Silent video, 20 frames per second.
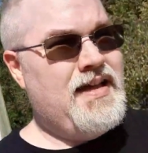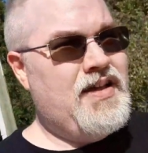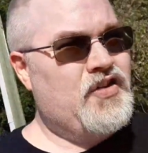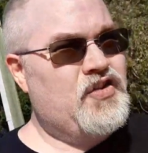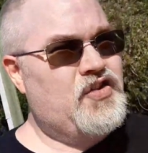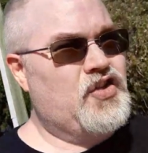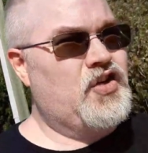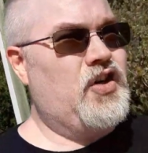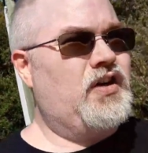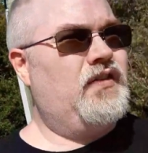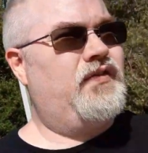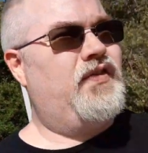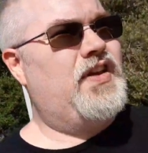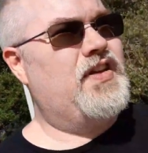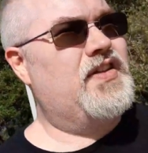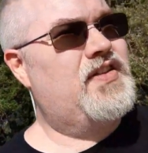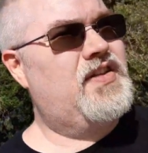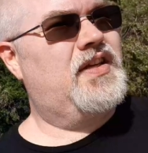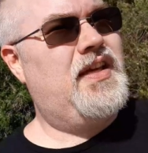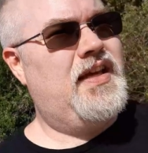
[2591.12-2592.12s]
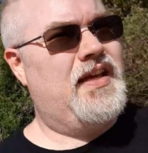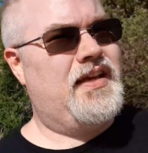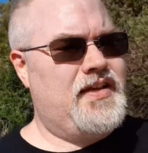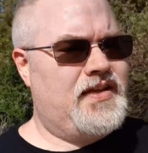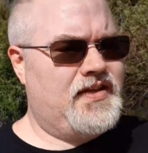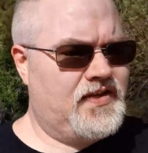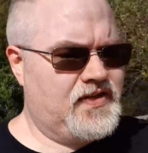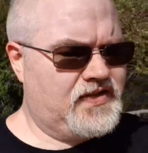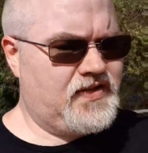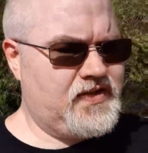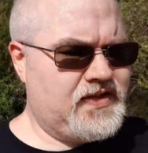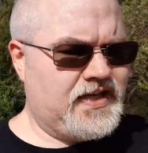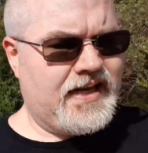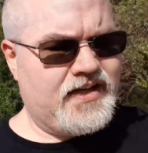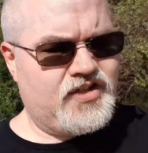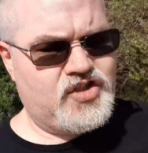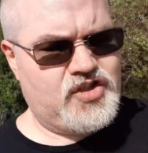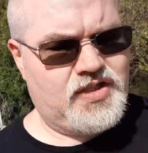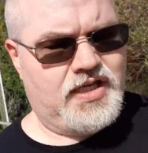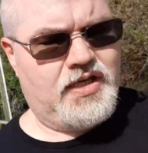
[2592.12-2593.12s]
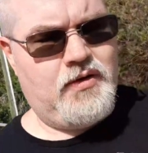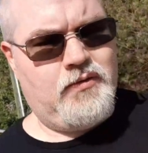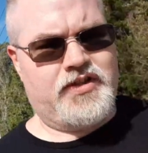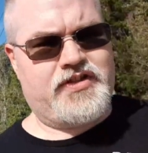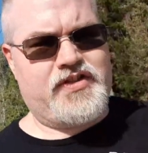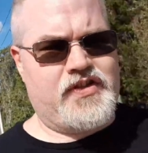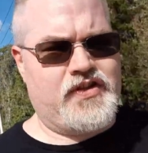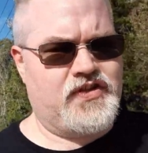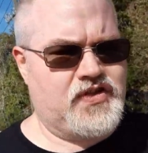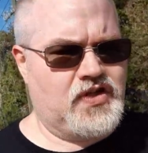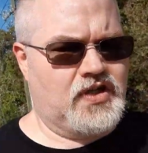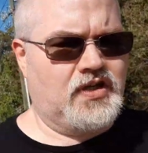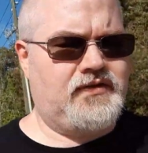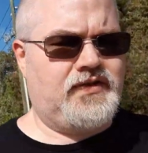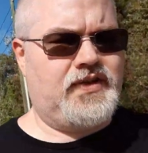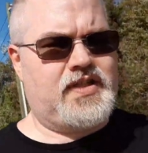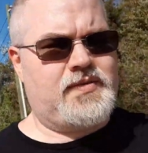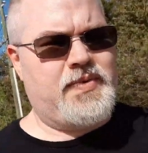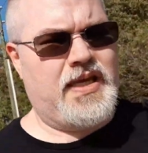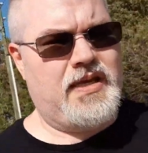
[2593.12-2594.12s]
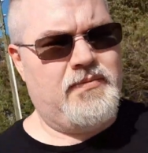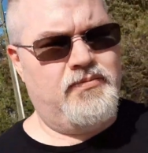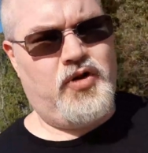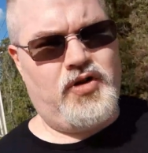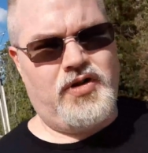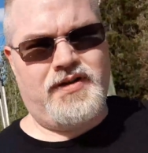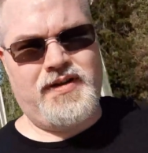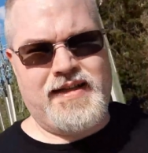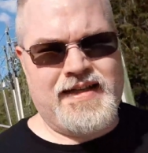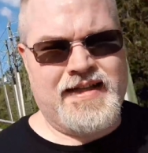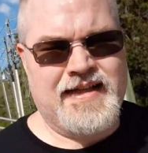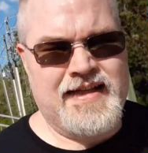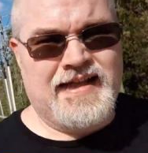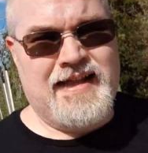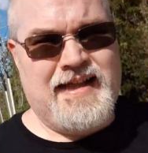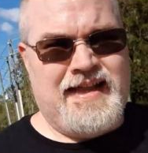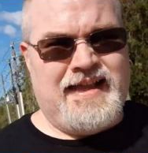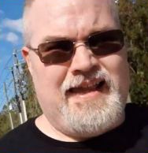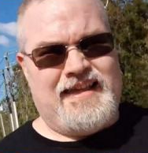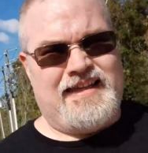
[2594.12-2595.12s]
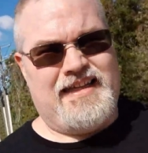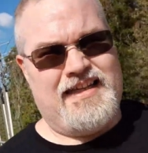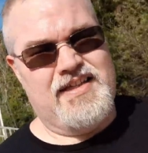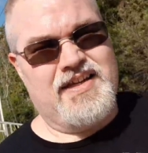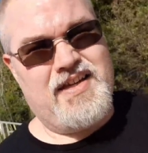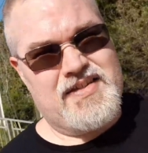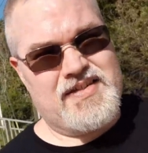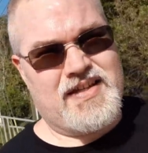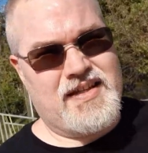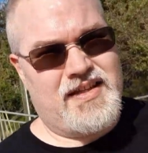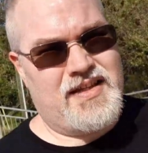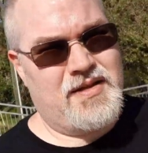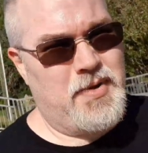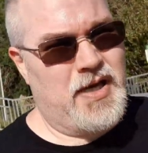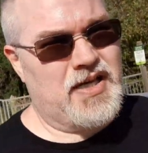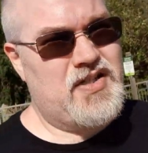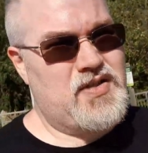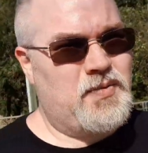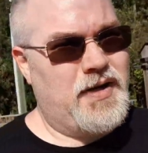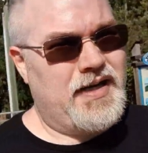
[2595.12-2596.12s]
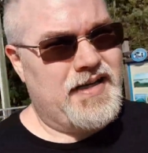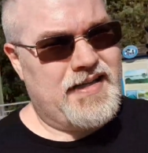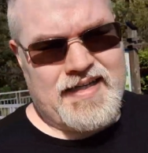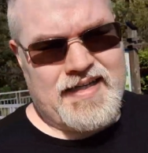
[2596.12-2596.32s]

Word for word: serve his, his nation. He wants to serve his people, and he does it the best way